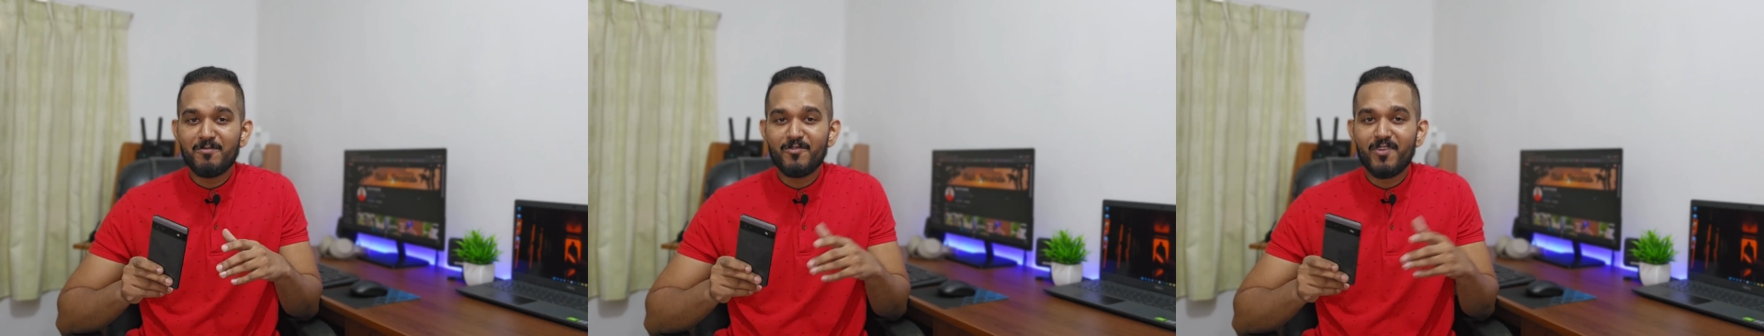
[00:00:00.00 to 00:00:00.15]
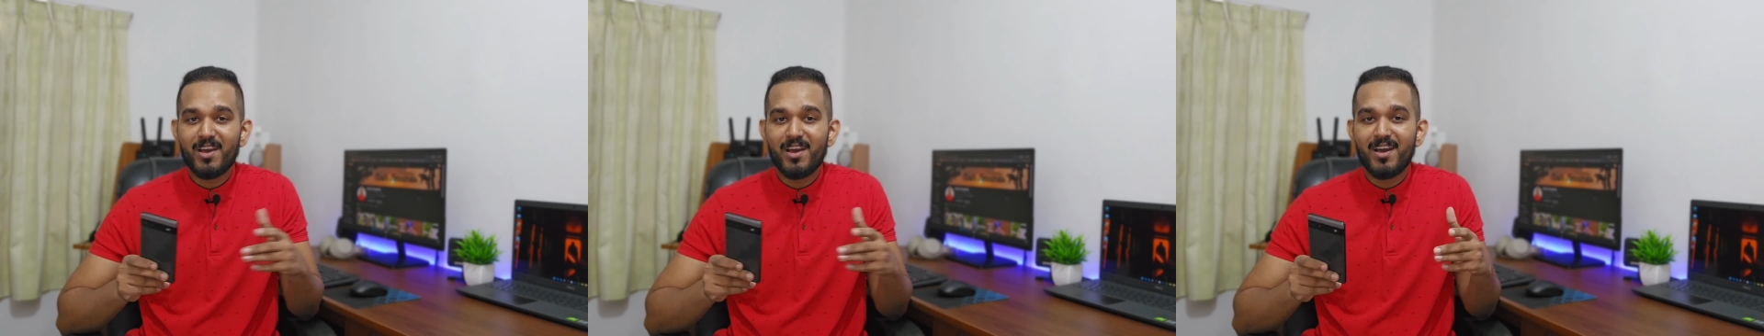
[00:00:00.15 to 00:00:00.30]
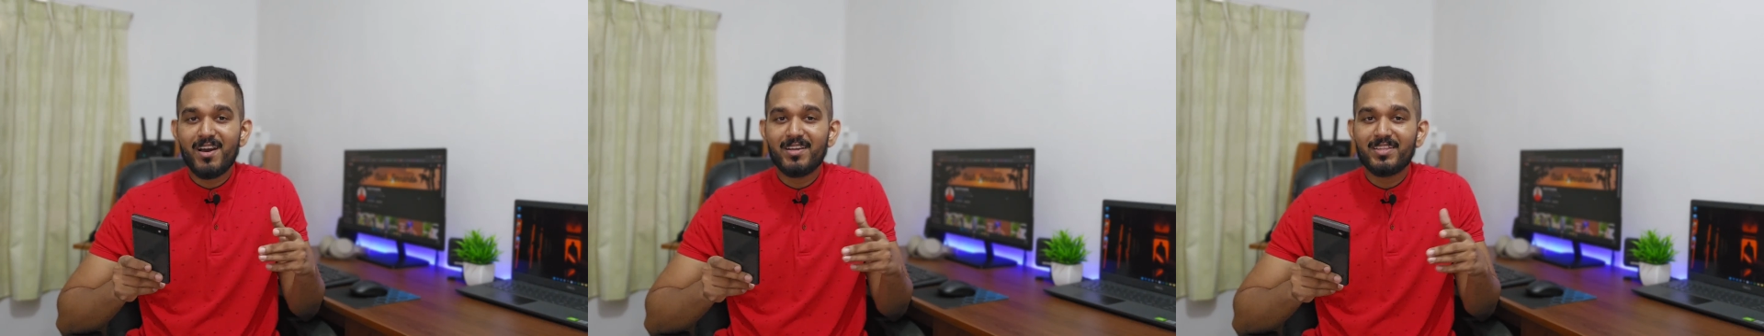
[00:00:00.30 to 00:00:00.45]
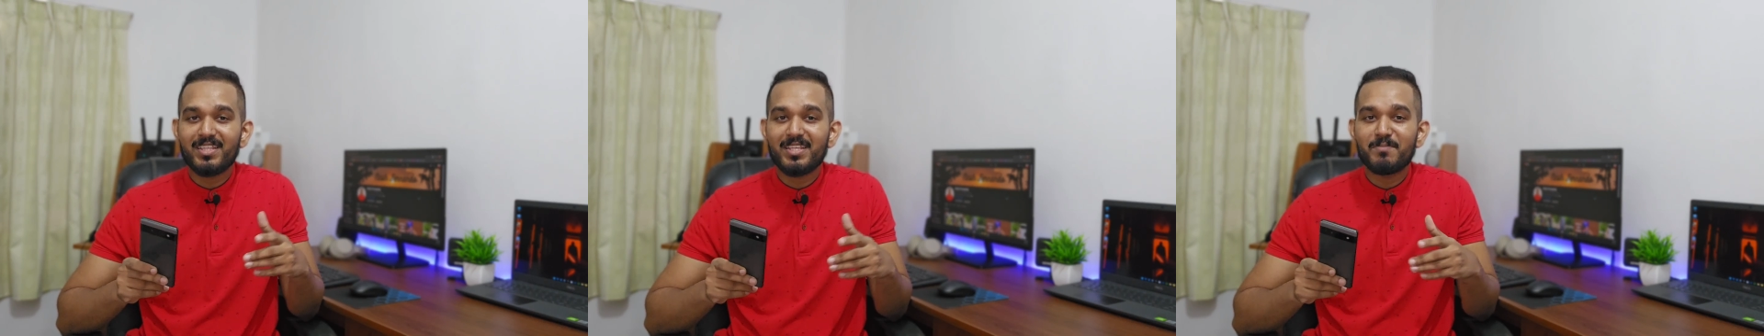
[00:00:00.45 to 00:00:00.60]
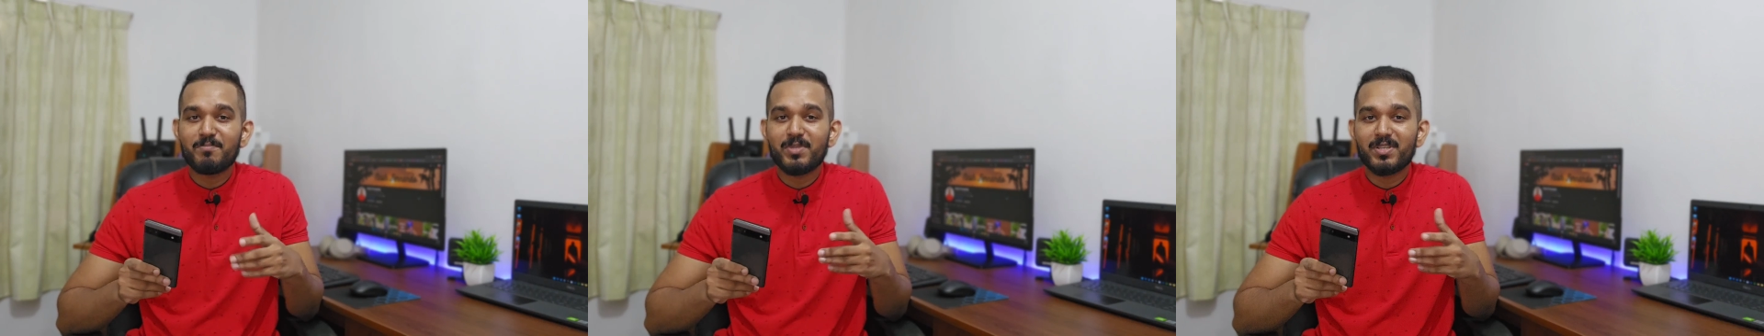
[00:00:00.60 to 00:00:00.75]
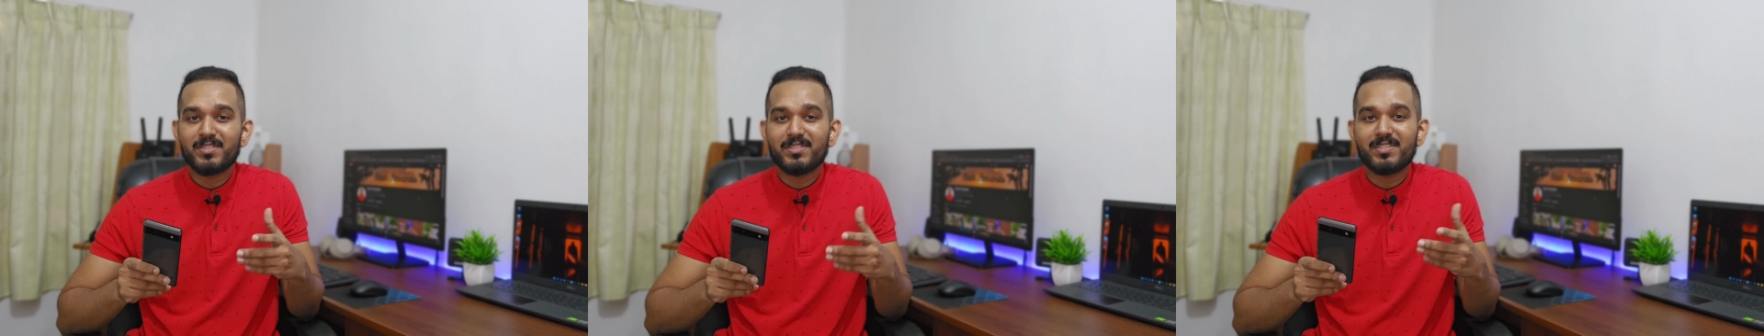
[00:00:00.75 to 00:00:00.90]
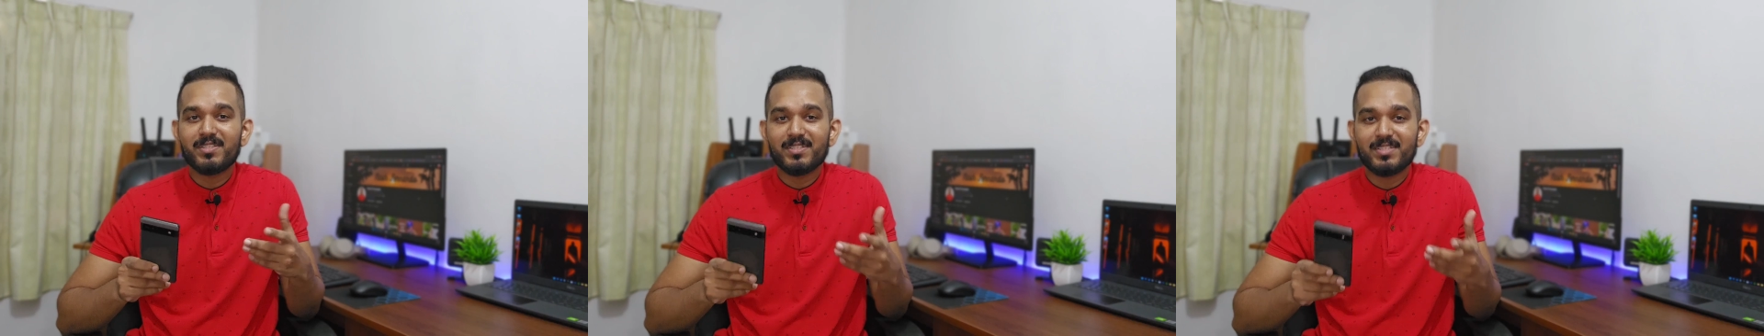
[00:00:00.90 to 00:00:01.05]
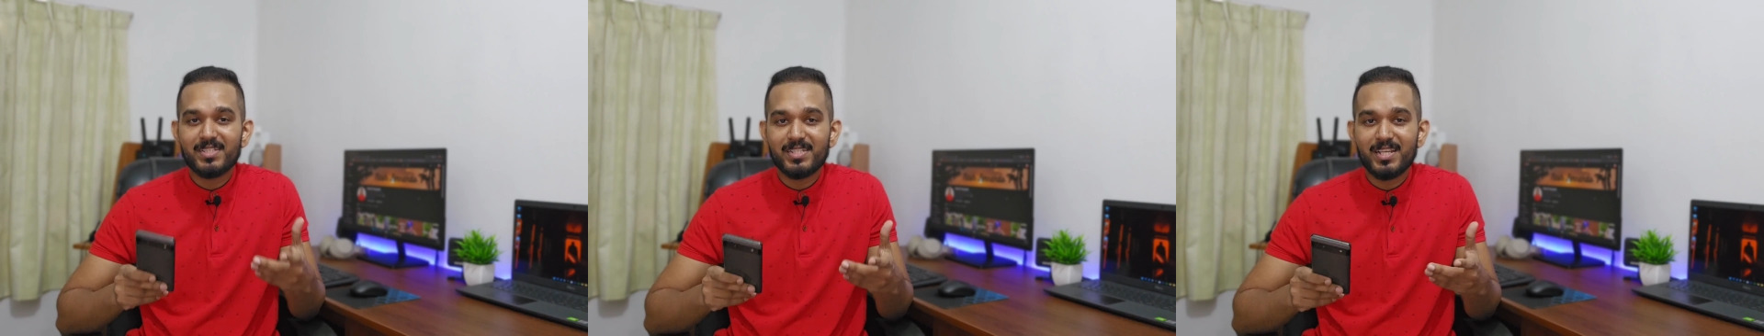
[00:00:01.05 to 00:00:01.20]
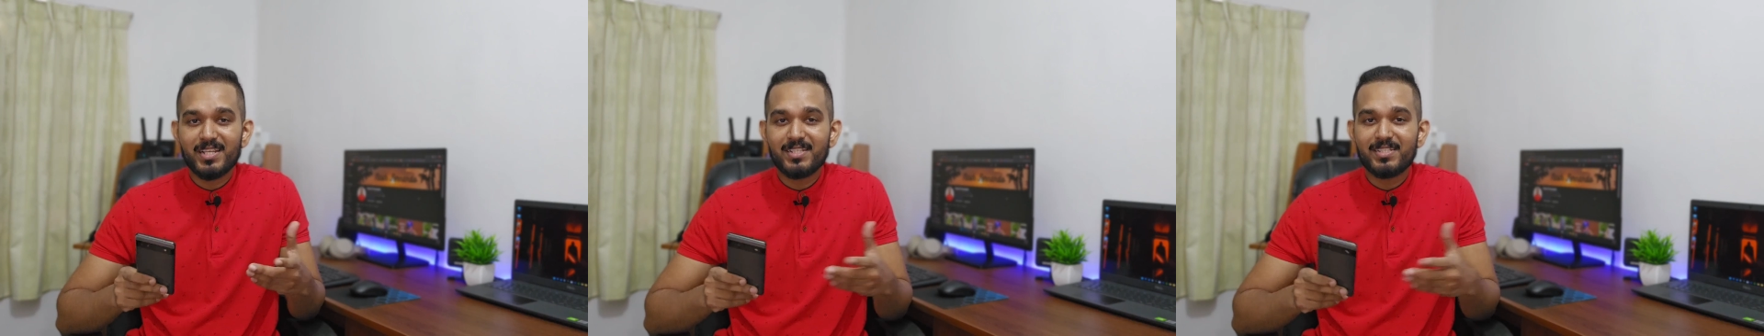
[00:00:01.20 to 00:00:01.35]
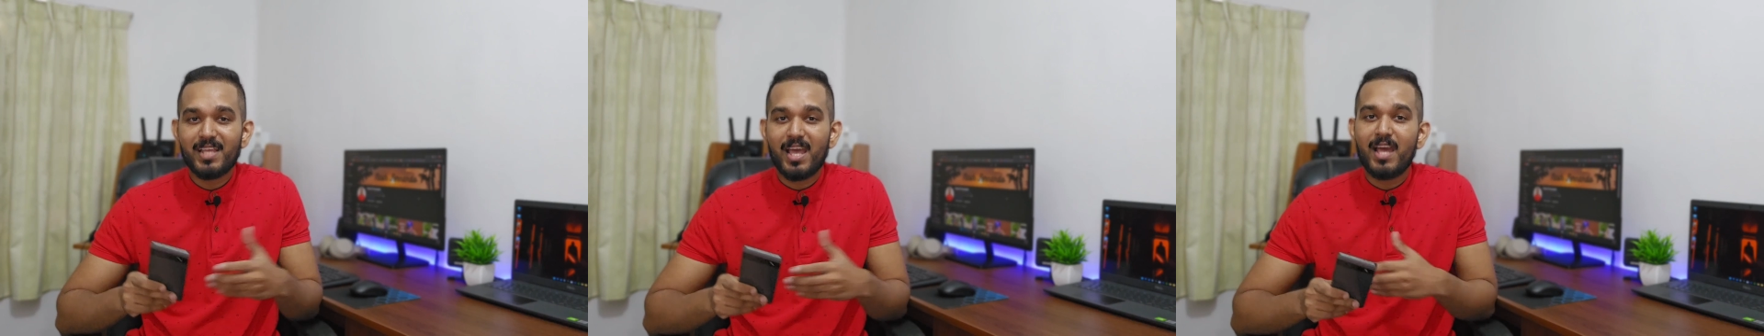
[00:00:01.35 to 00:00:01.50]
where the Pixel 6